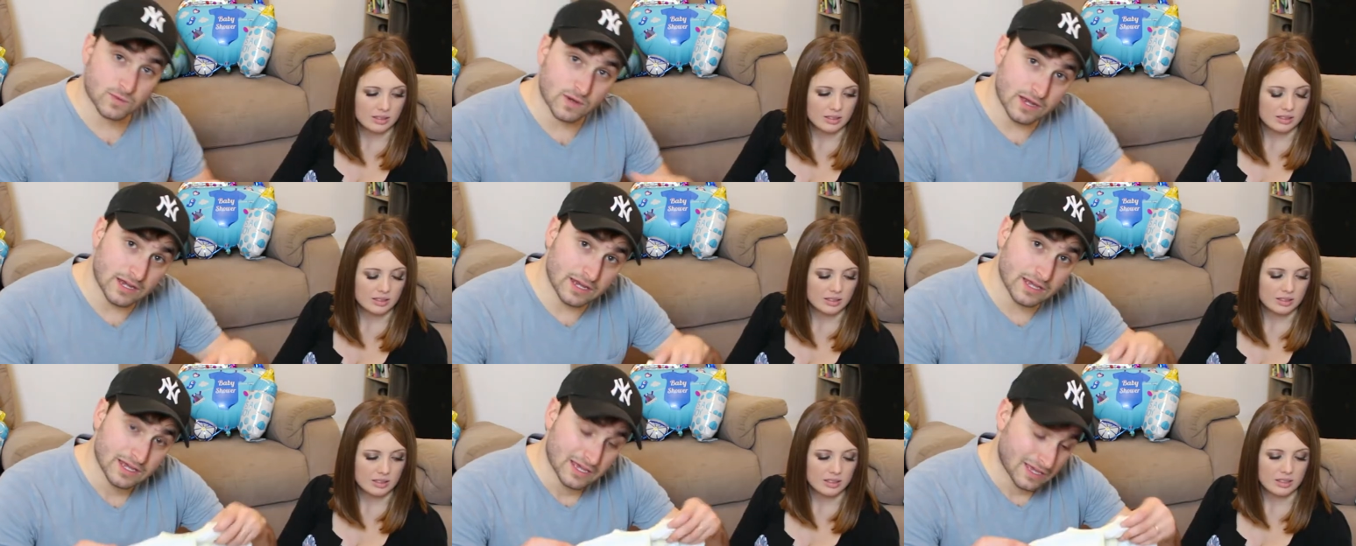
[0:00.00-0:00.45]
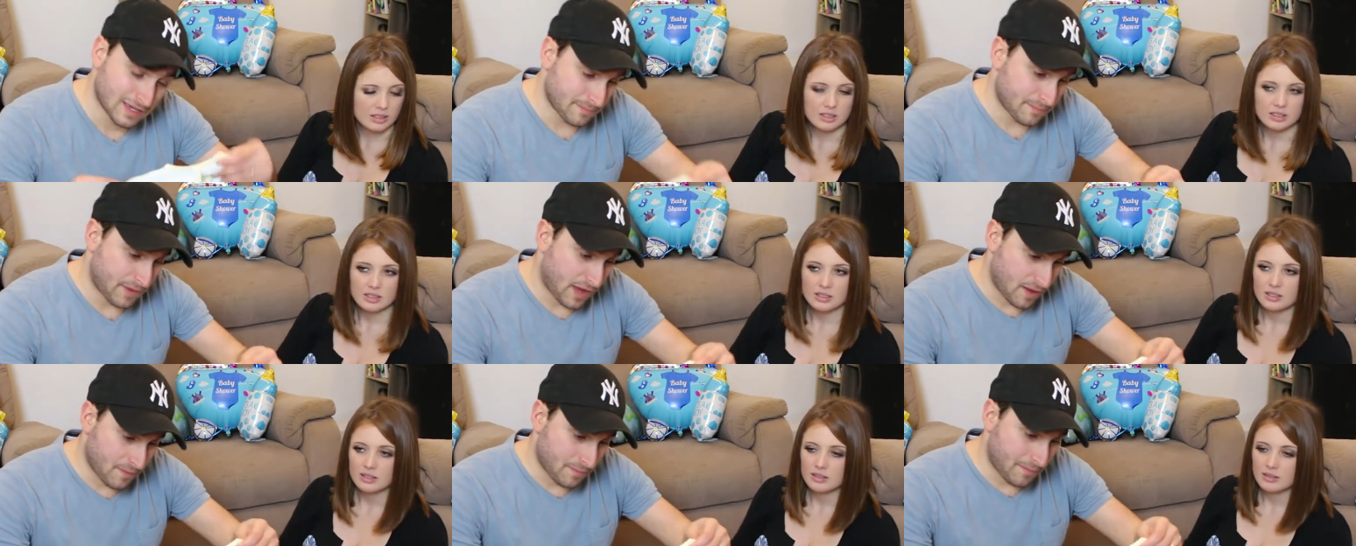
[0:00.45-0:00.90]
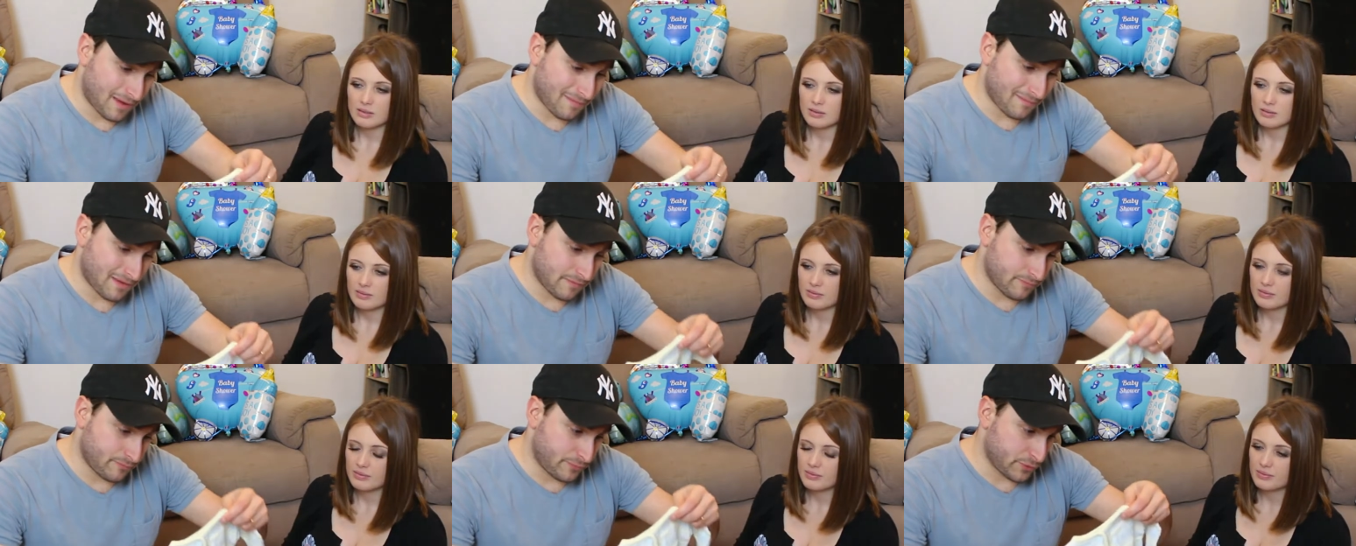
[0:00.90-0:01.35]
Speaker 1: one, my
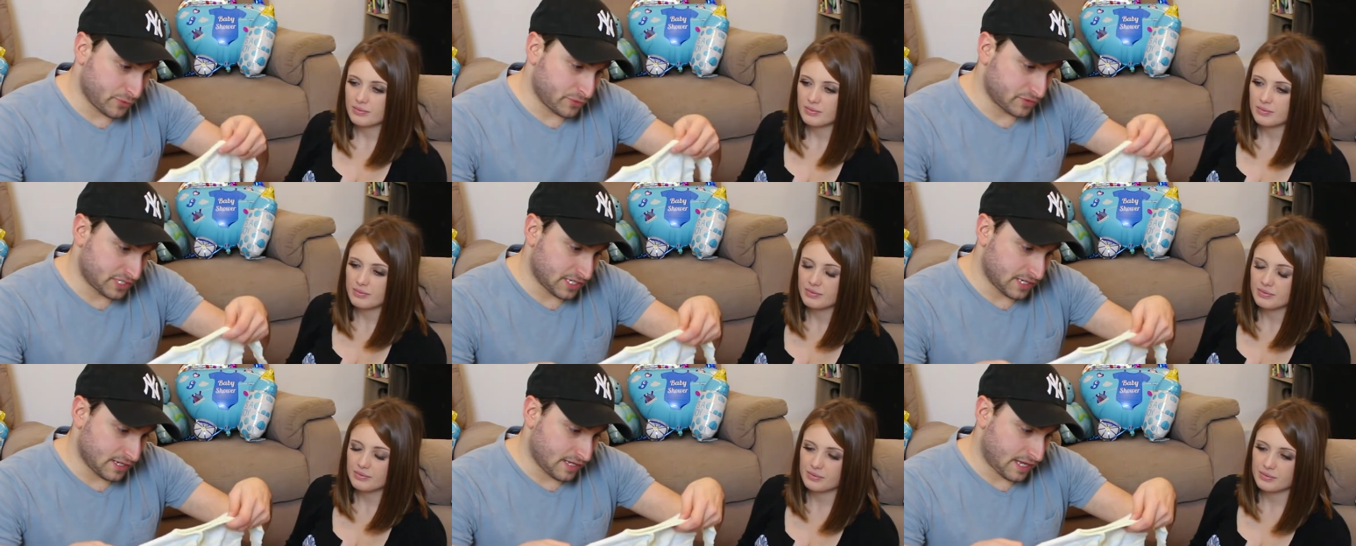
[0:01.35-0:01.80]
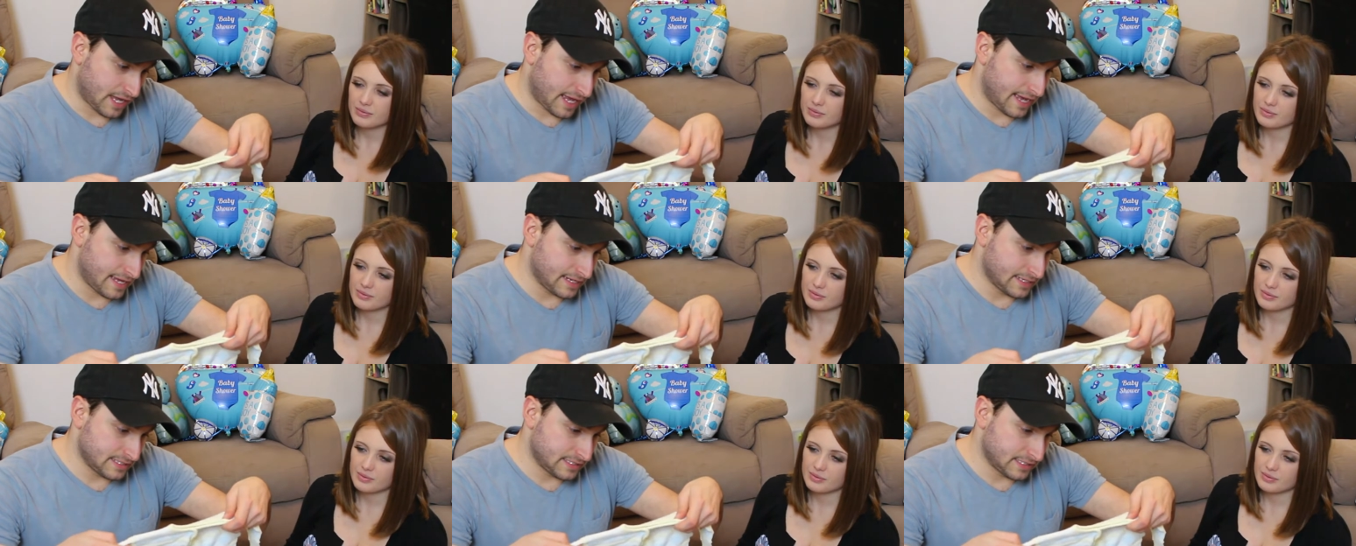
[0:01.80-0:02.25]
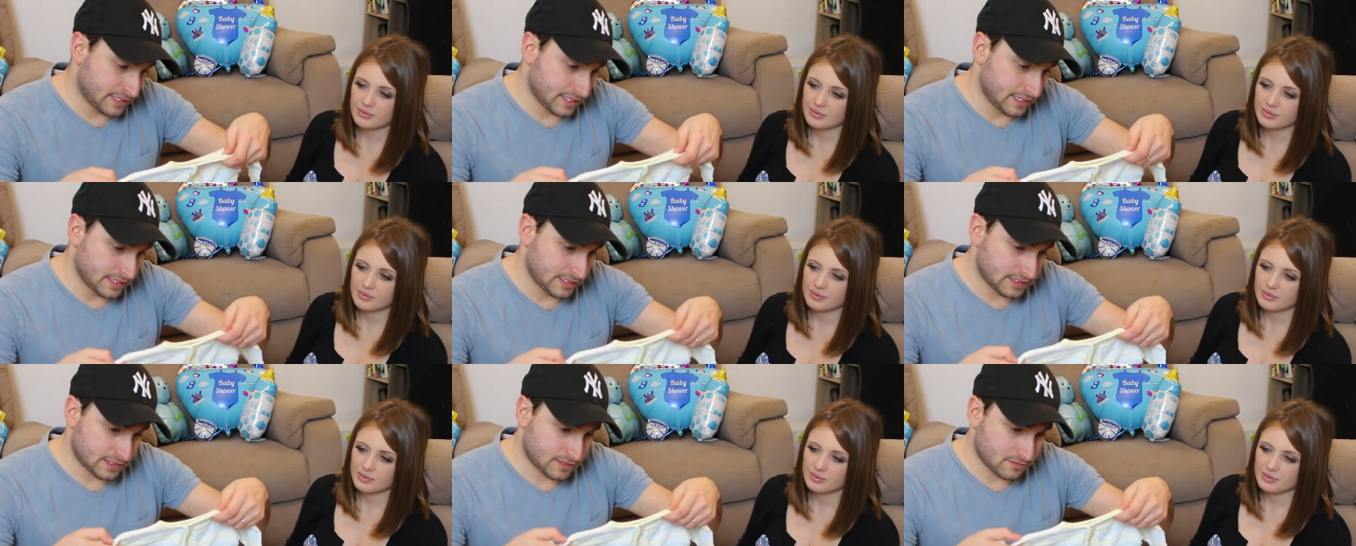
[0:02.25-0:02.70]
mum bought it, and
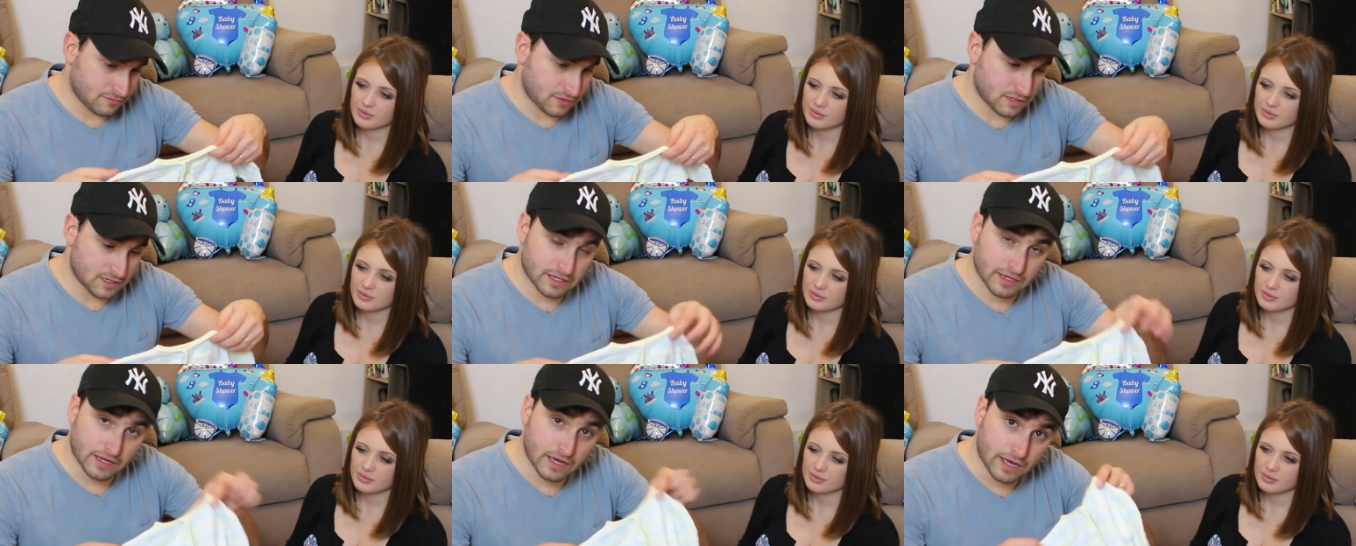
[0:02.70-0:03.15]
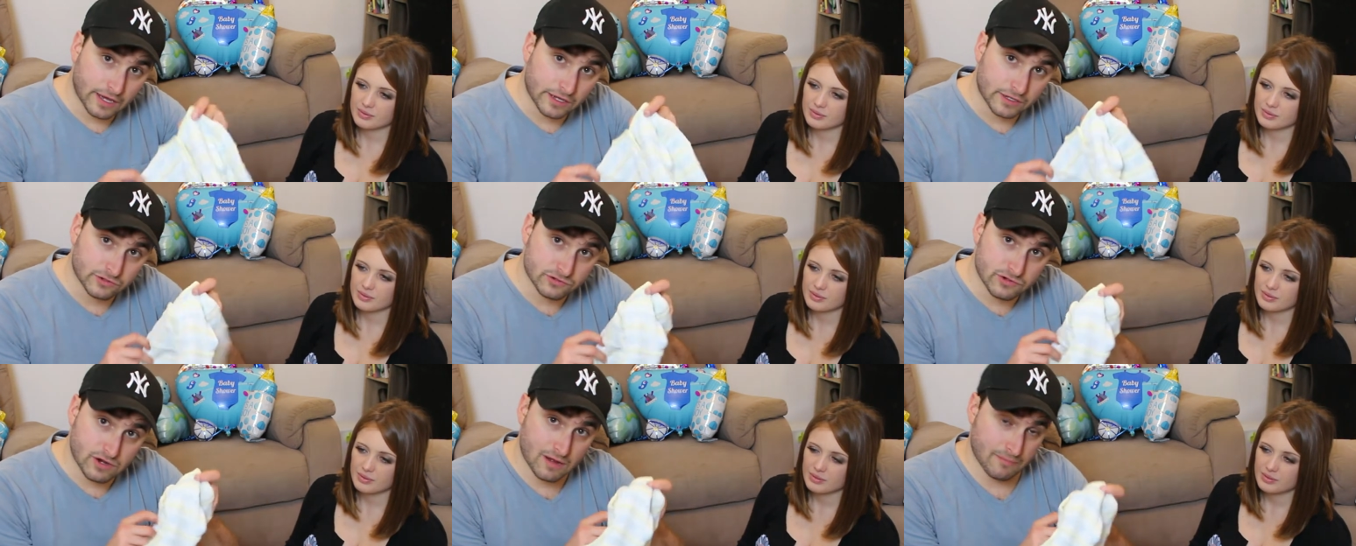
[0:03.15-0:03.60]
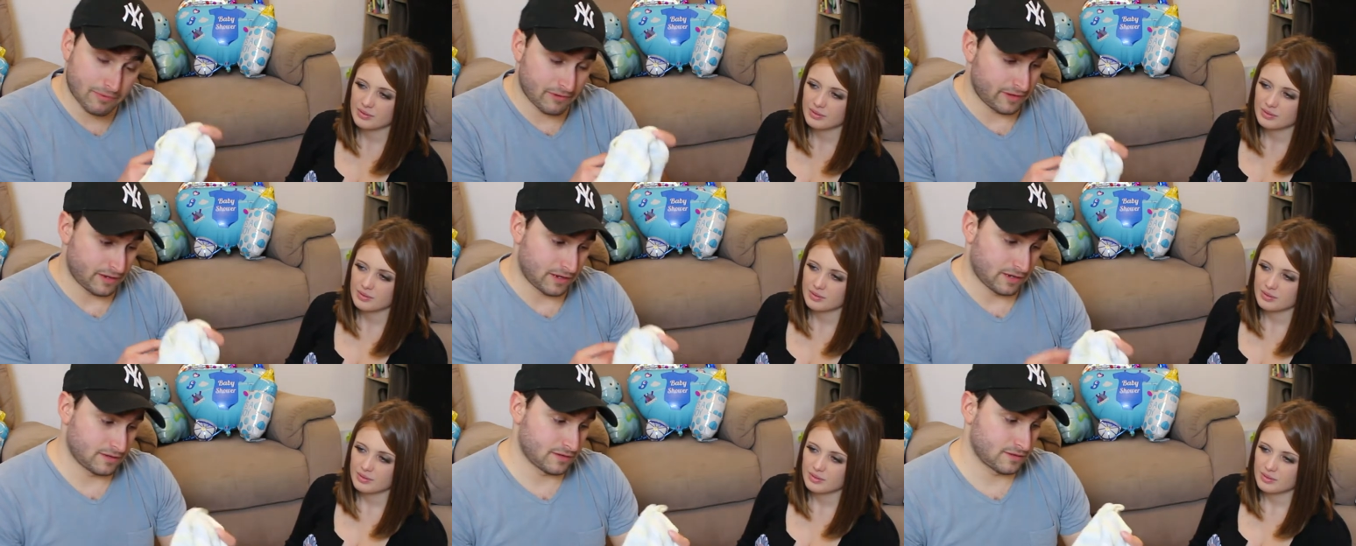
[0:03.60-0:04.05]
it's the one that I grew up
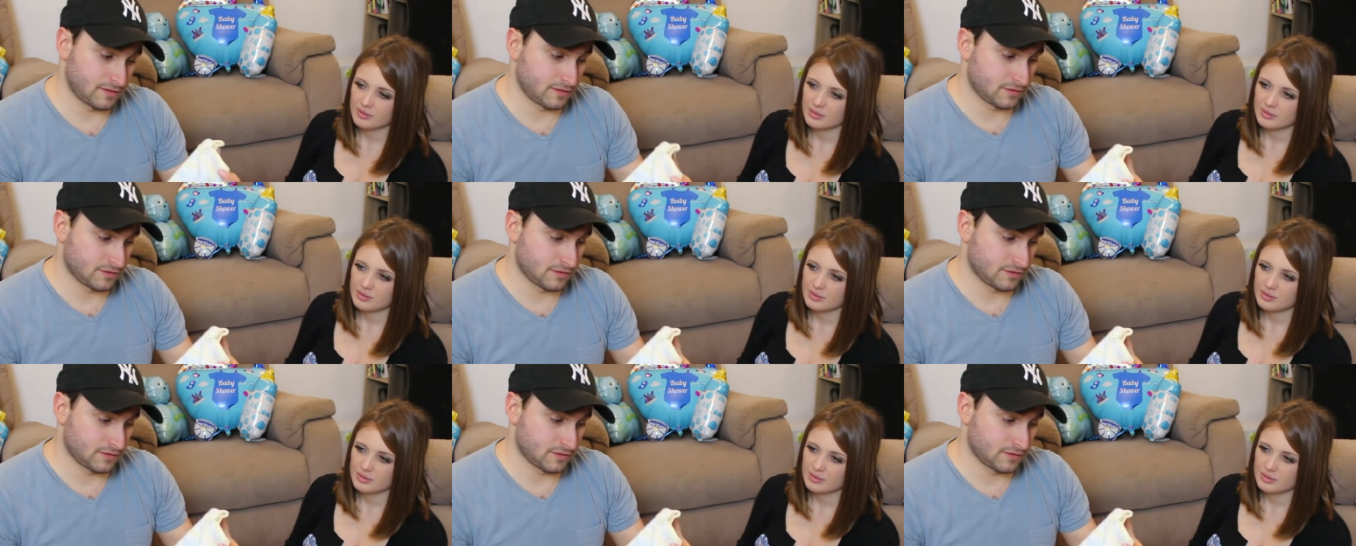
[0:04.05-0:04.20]
in.